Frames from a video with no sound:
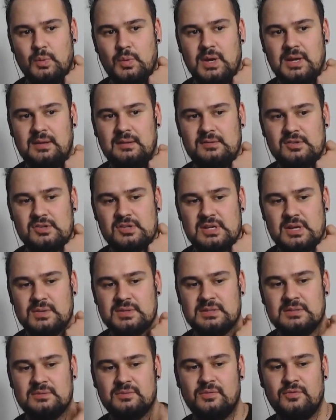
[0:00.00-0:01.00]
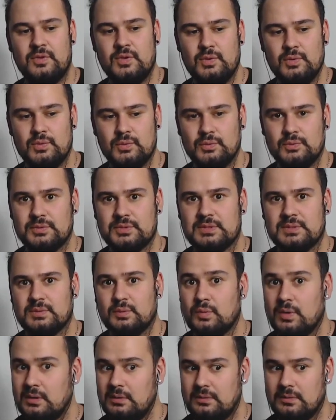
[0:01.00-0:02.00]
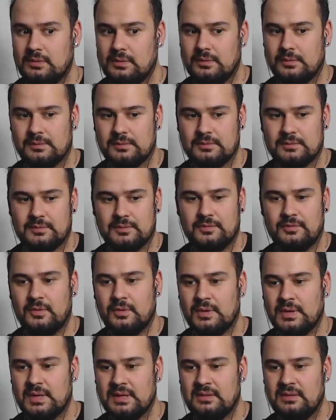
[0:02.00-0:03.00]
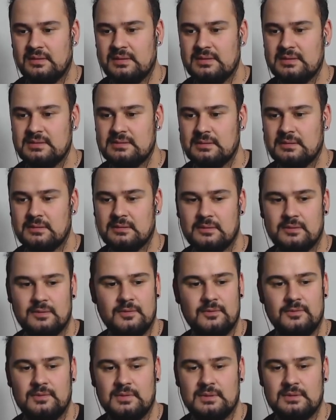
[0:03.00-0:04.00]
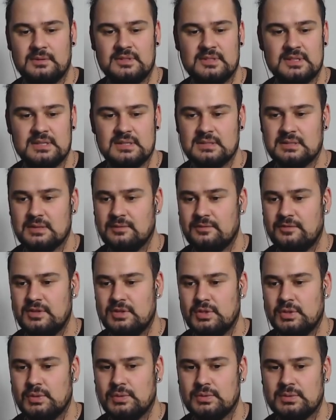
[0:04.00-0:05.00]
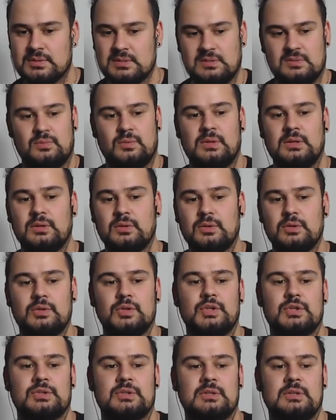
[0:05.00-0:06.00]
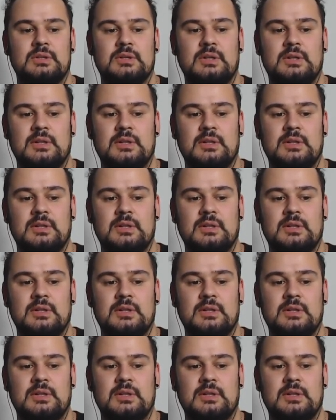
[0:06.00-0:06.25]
100,000 views, wow! For a teaser, teaser video, it's really good.